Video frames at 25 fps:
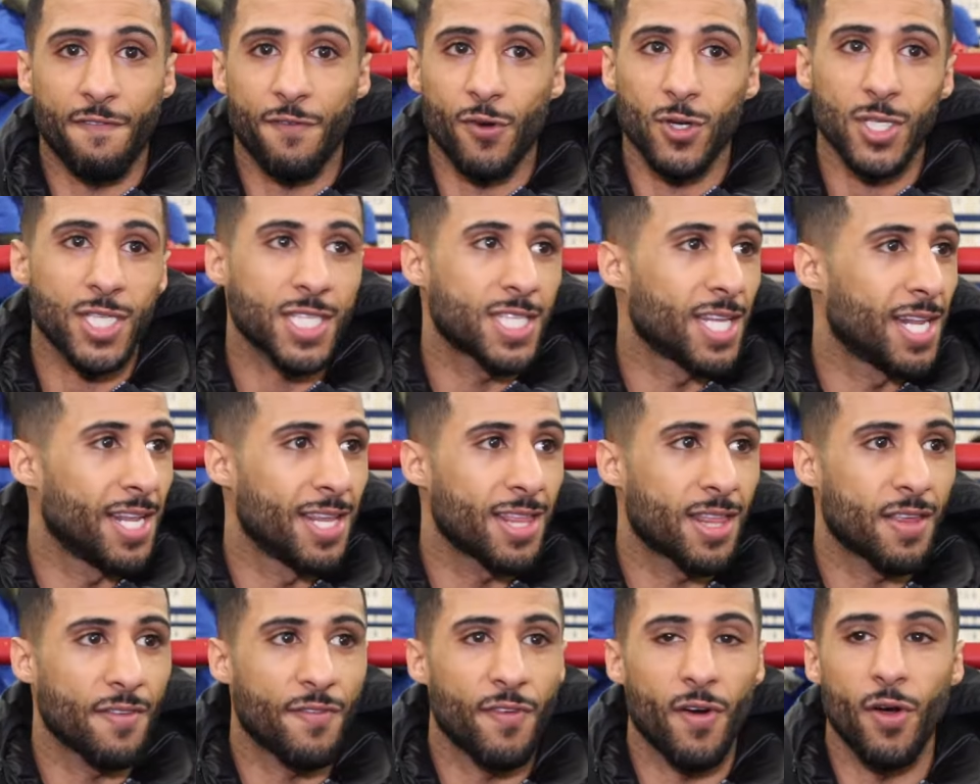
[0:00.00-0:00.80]
thrusted
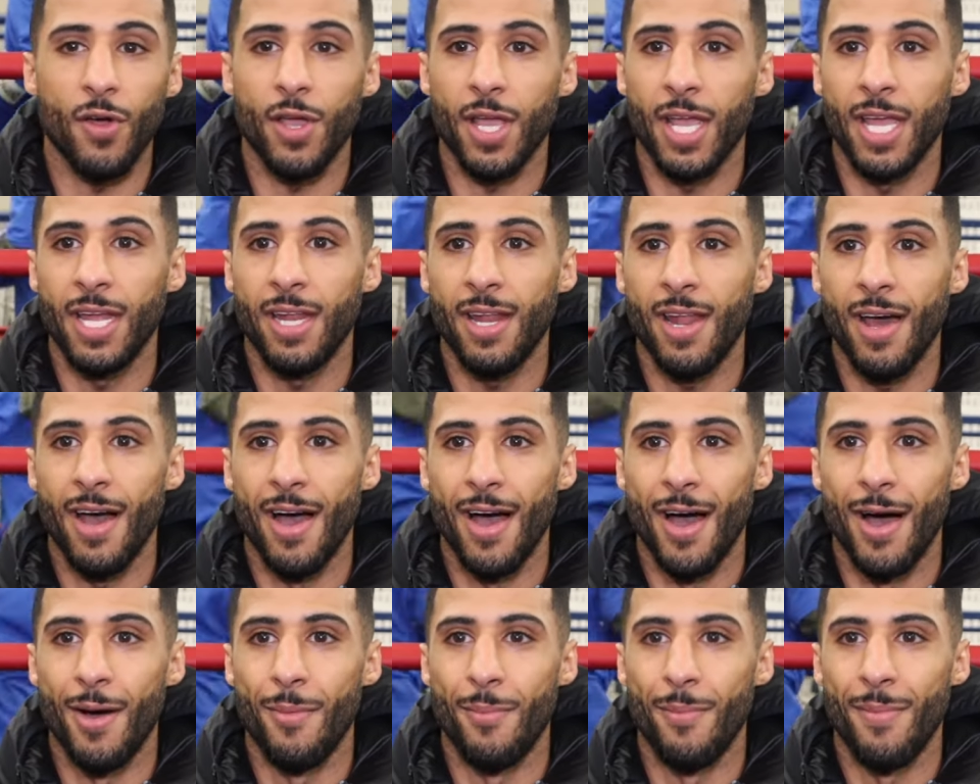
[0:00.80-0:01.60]
into fighting.
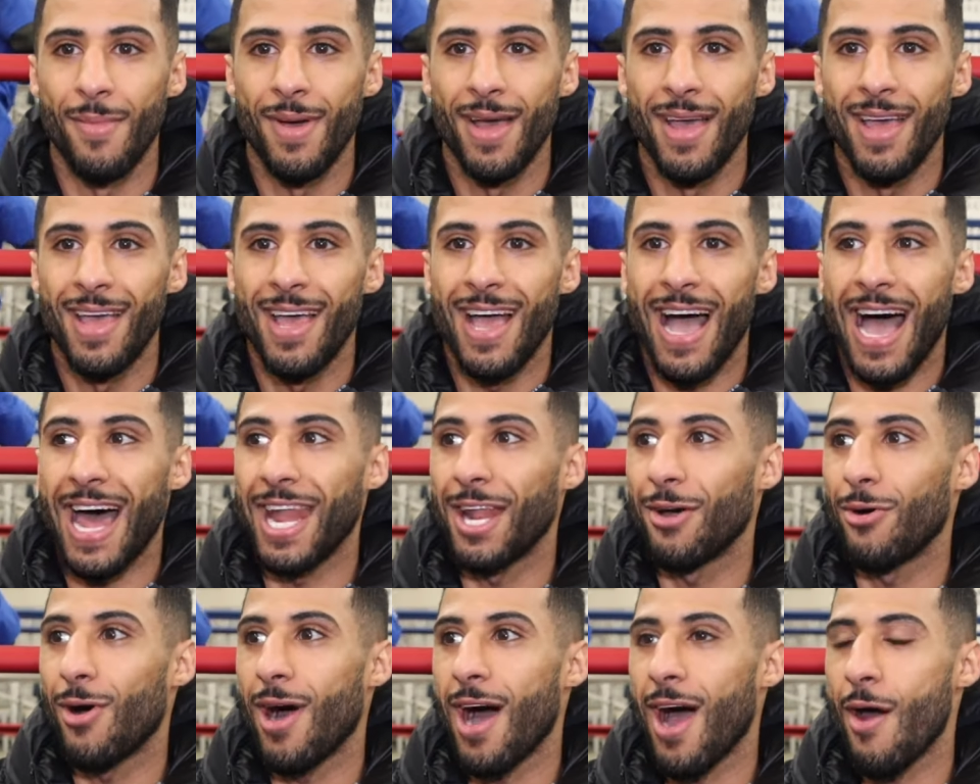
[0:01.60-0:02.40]
Um,
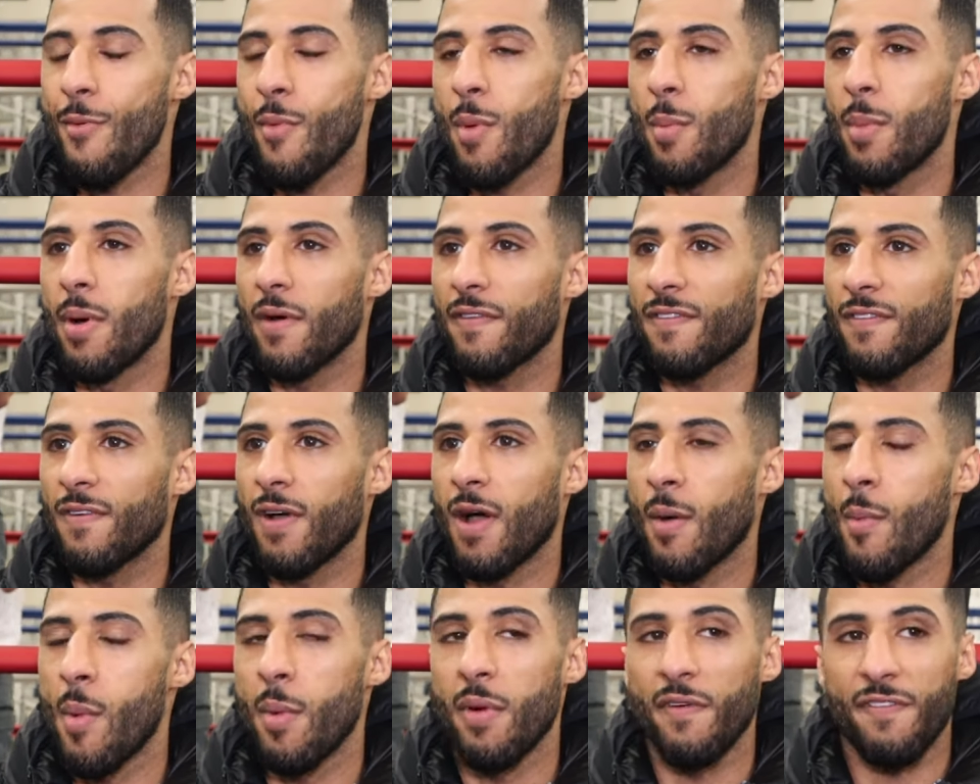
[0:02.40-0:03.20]
and I, I, remember,
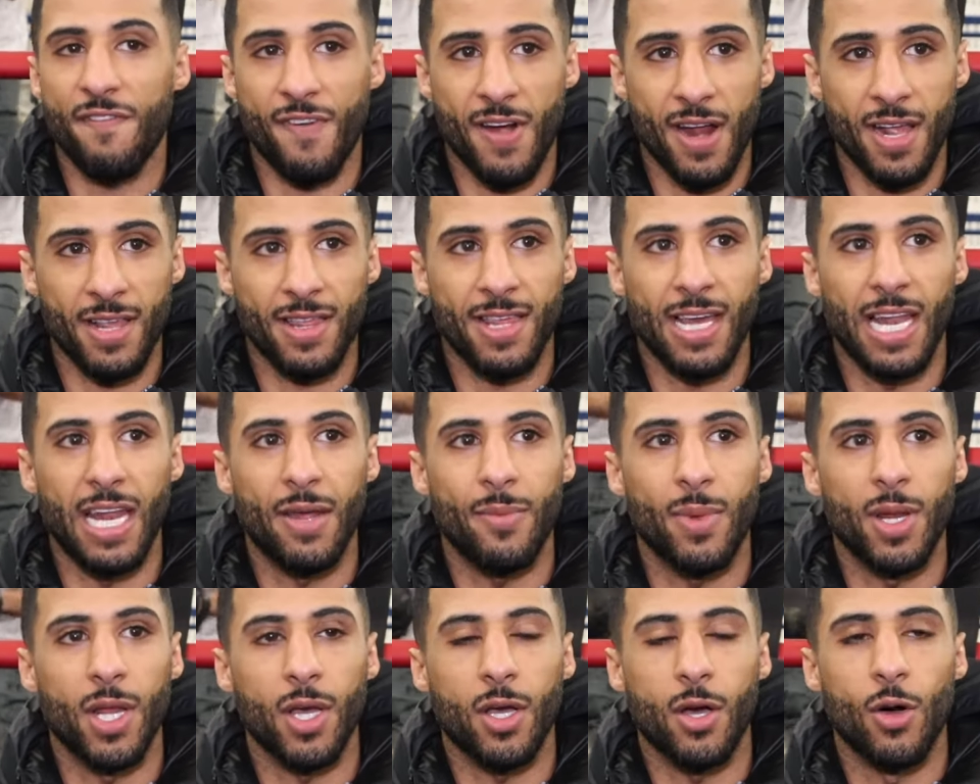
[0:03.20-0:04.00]
I remember Frank
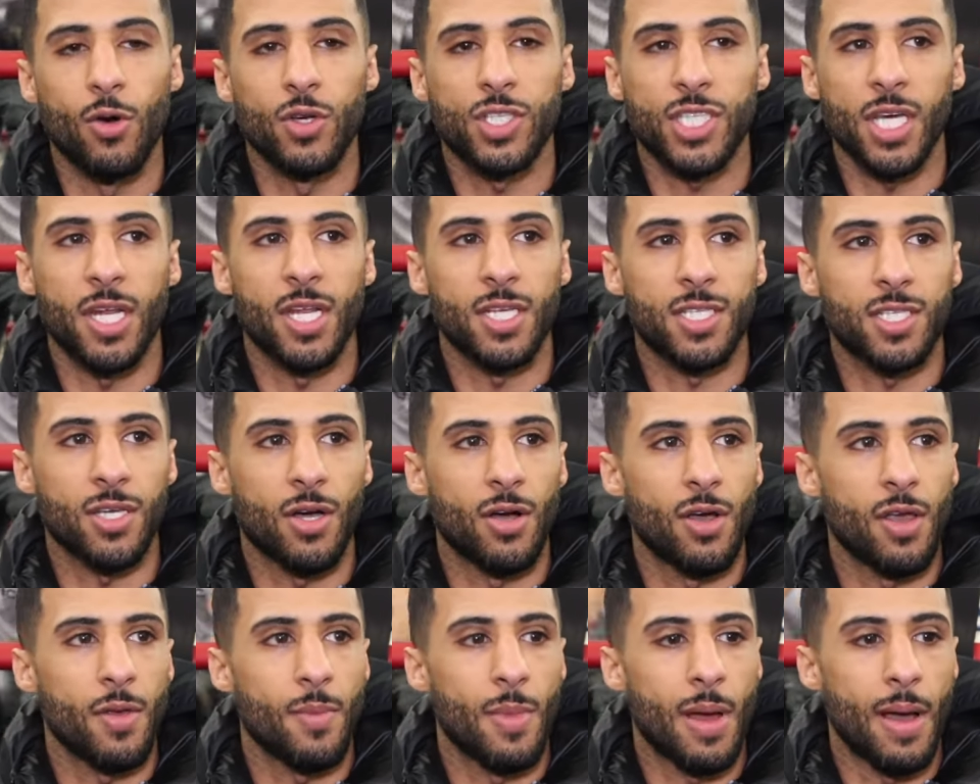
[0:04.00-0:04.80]
telling me the coach at the
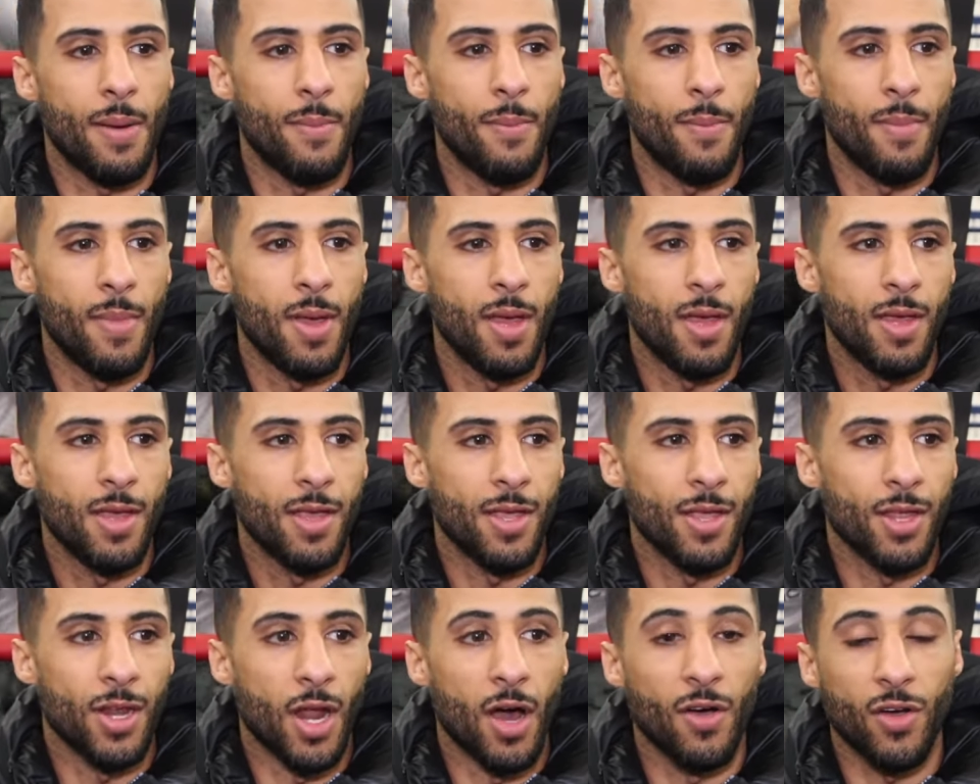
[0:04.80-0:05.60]
time, um,
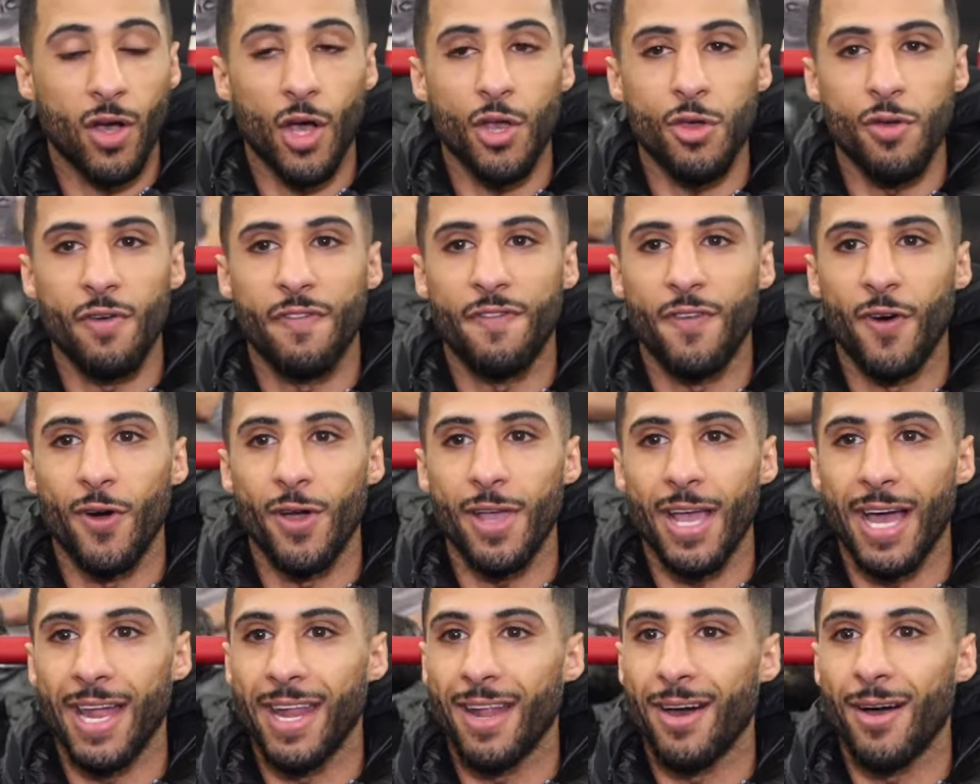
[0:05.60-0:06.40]
"I've got you a
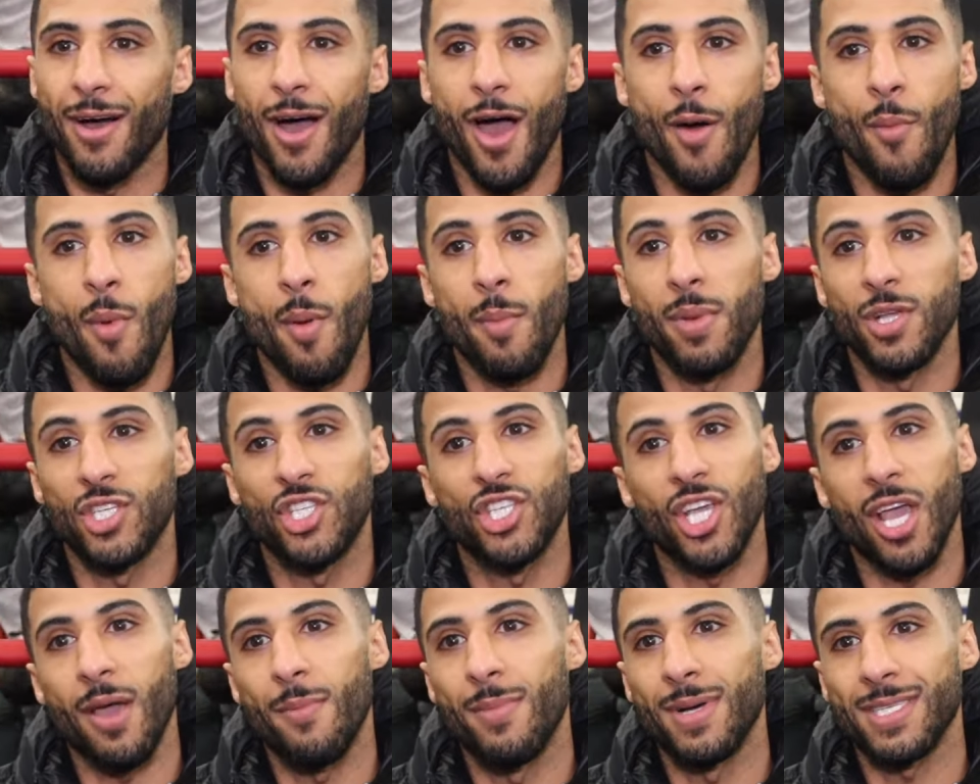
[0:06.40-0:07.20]
fight," and I, I remember
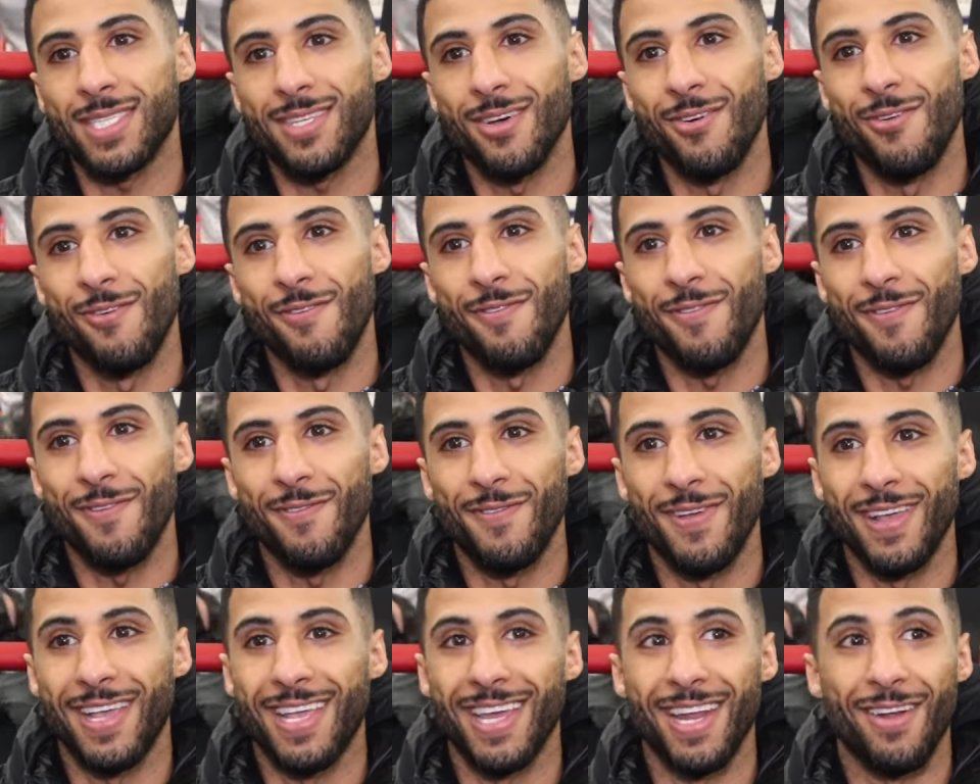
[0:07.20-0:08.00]
shitting myself,
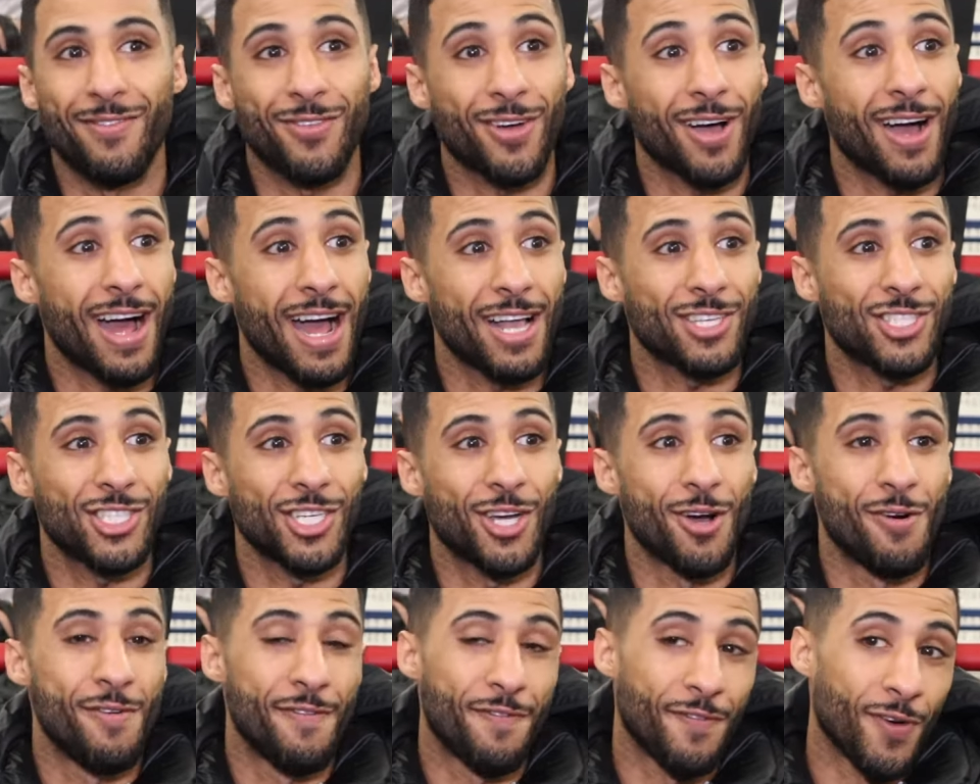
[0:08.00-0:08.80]
thinking, "I've got to actually
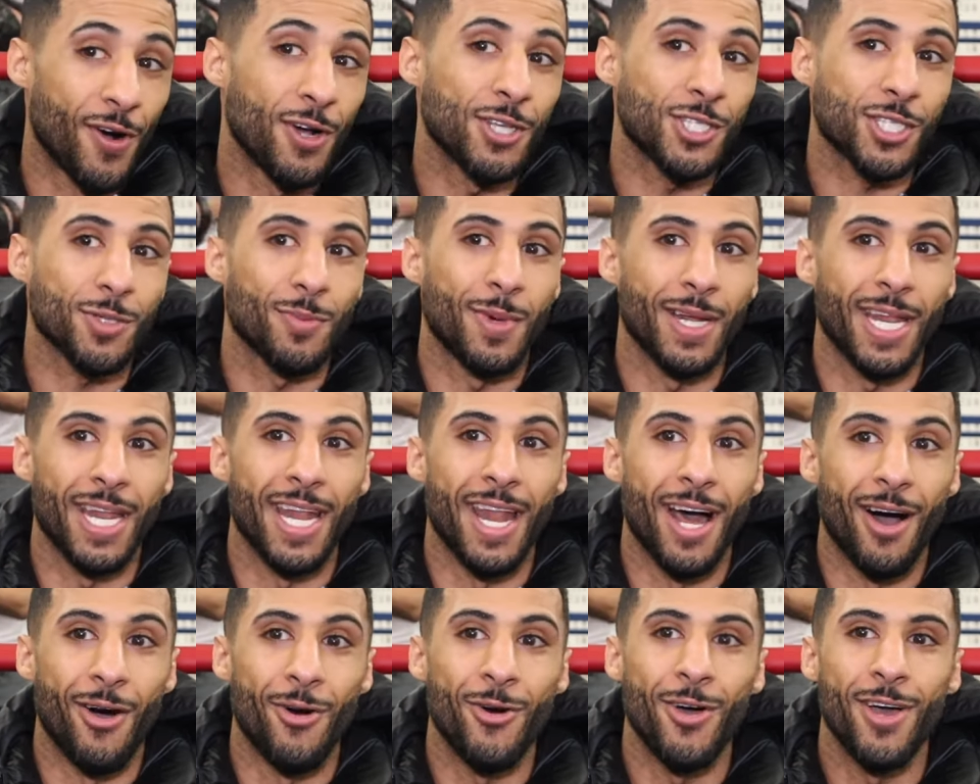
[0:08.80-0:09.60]
go and fight somebody
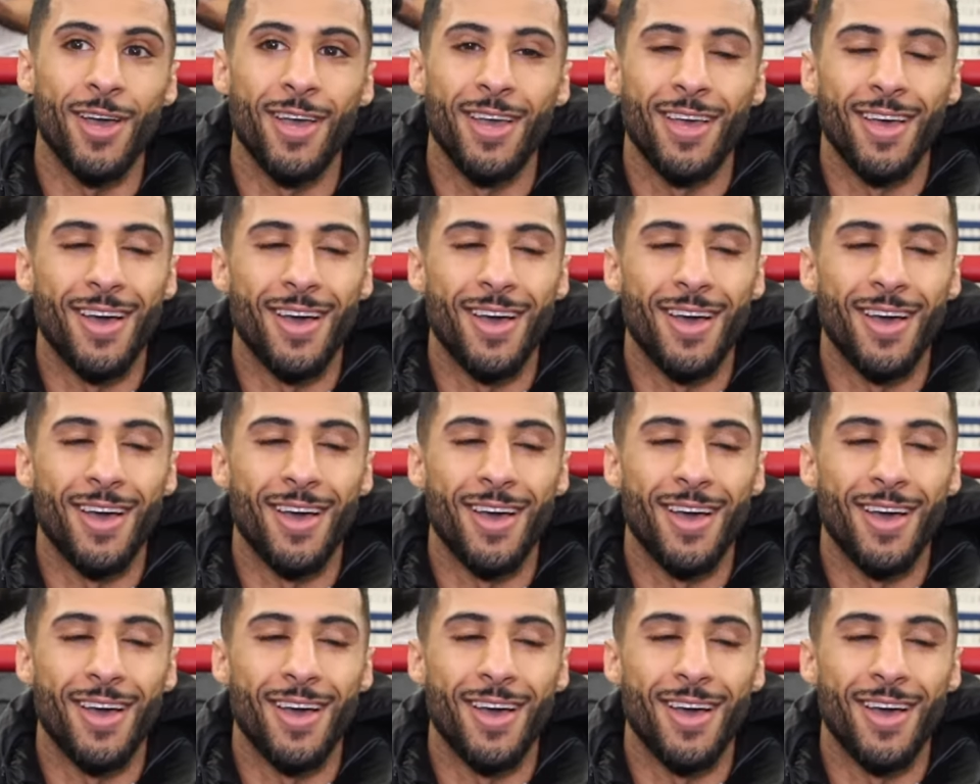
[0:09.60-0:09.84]
now."